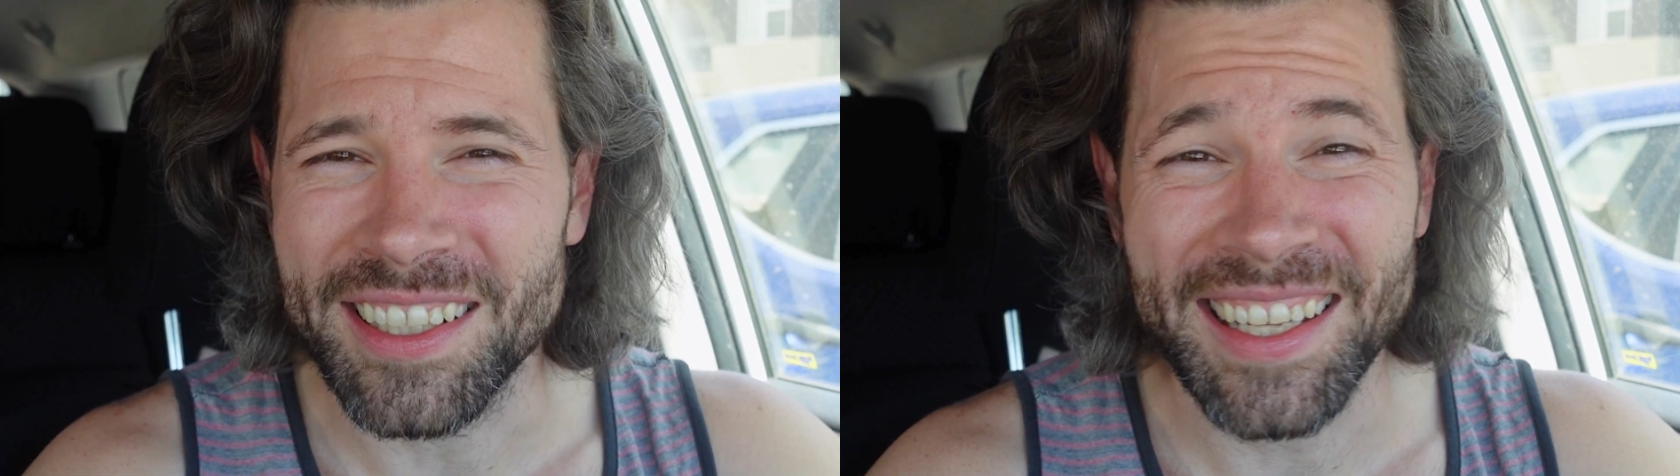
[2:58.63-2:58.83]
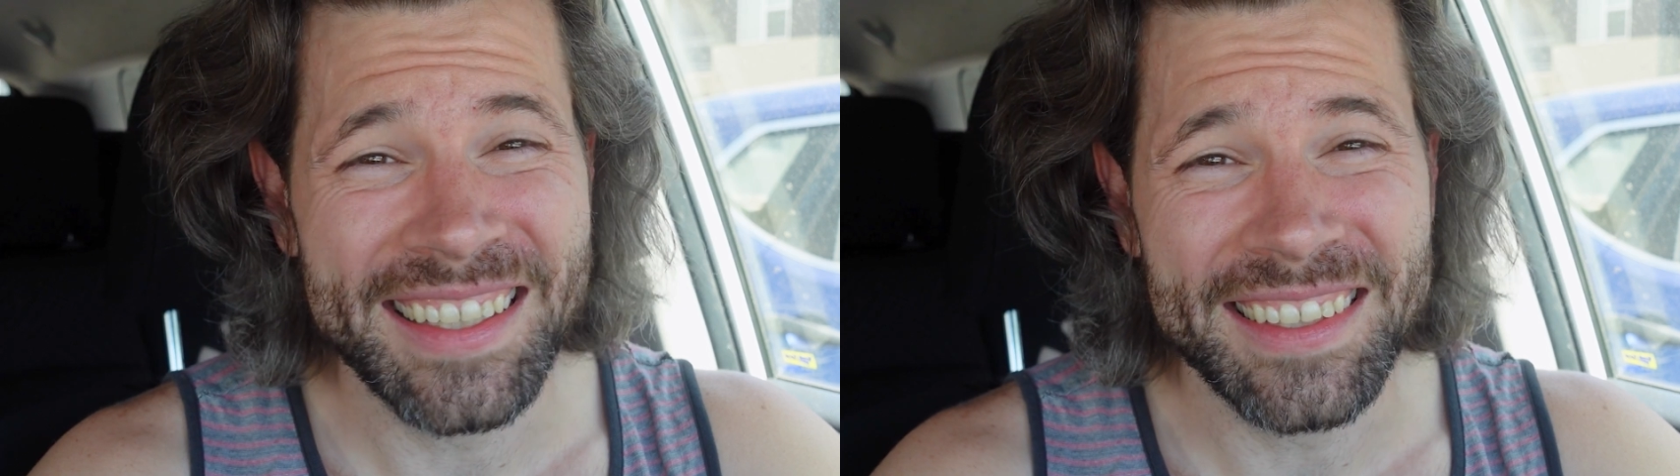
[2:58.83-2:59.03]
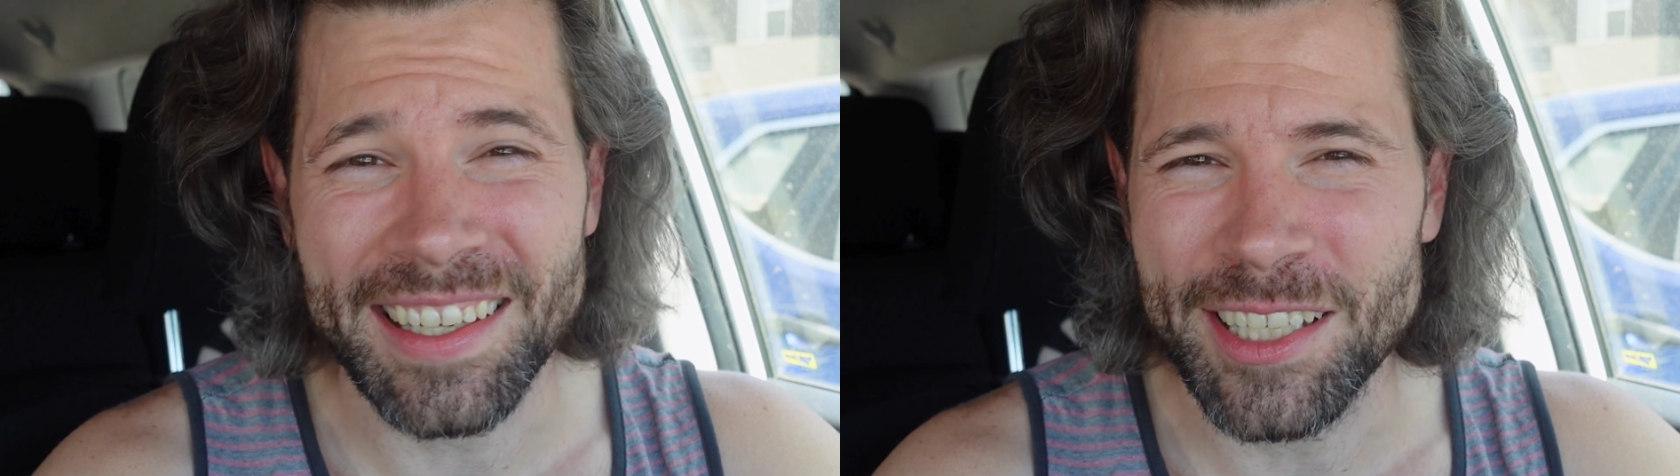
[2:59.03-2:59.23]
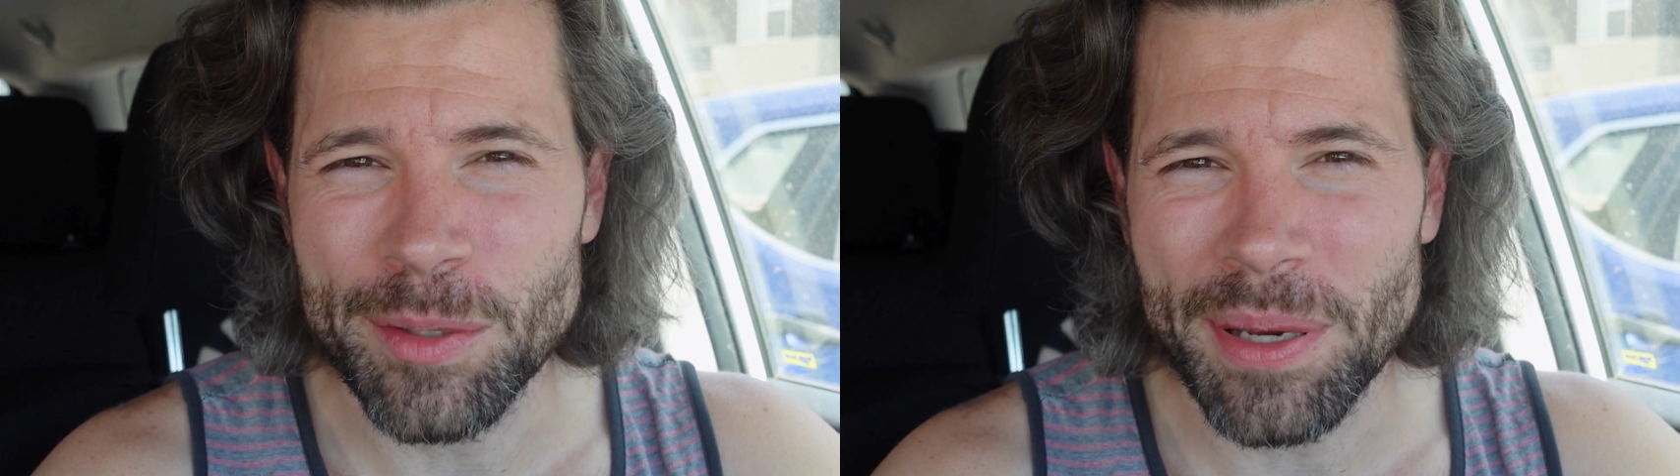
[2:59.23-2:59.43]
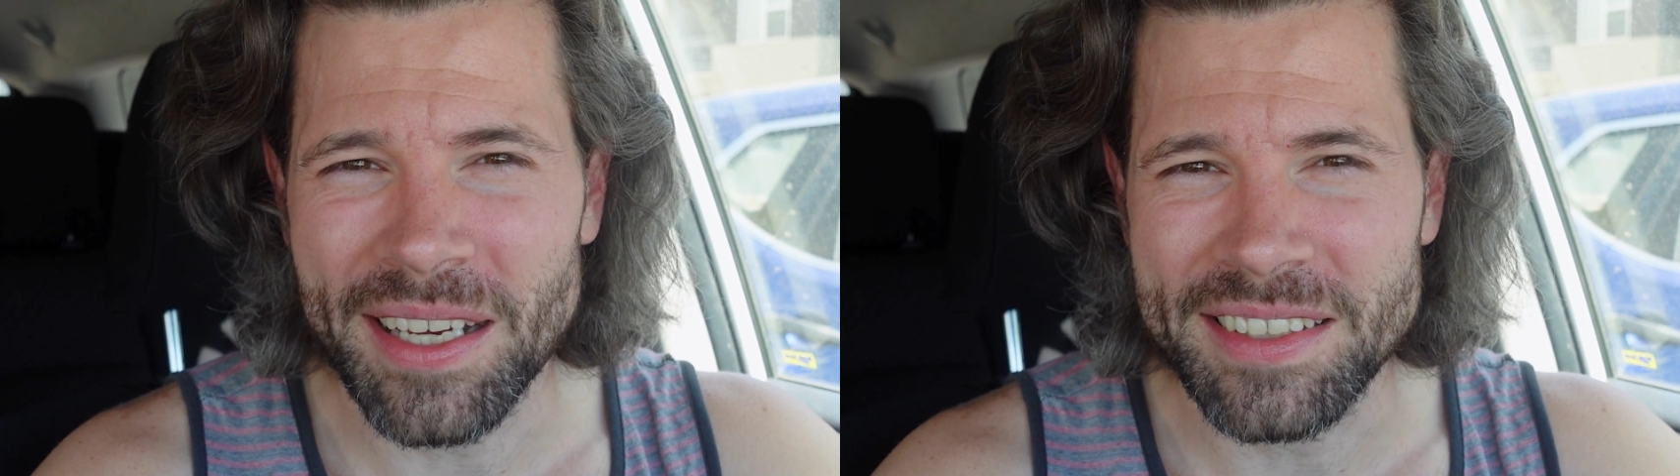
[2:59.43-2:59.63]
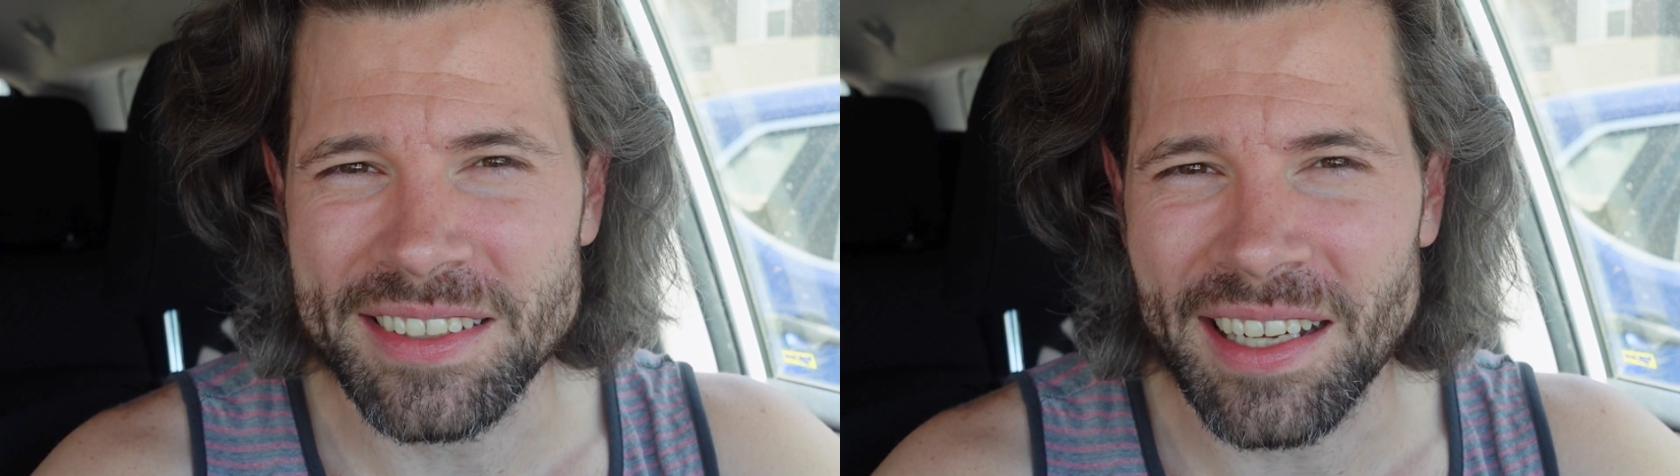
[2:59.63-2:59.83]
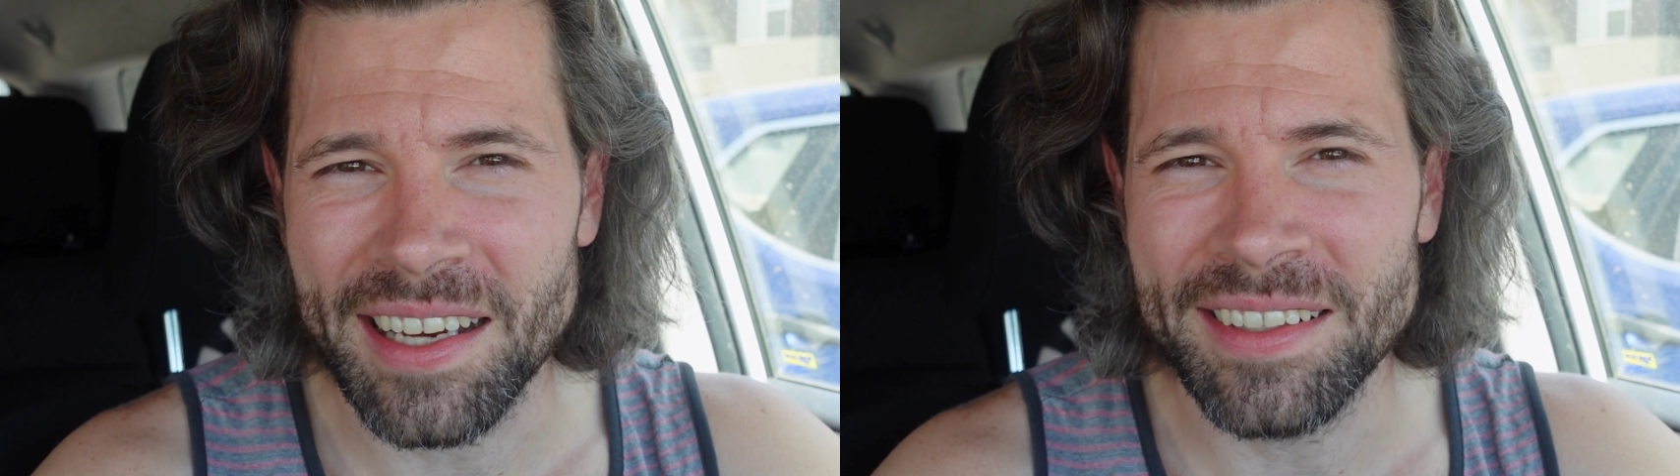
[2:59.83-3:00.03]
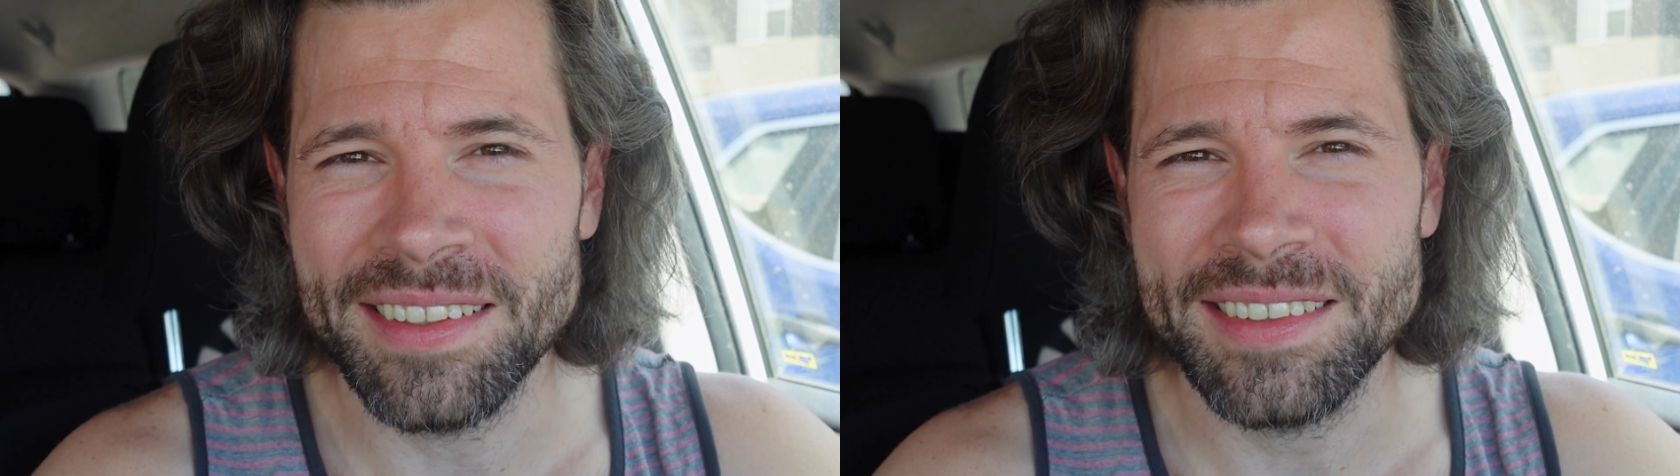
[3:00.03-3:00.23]
classic Indy Pass
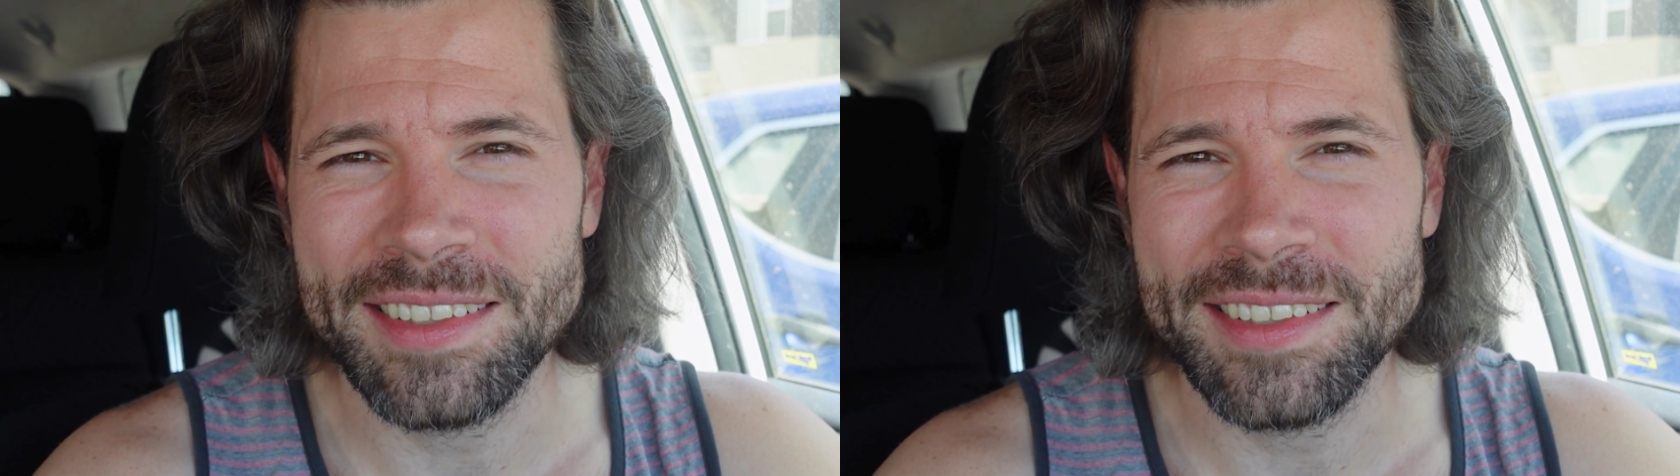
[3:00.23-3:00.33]
style,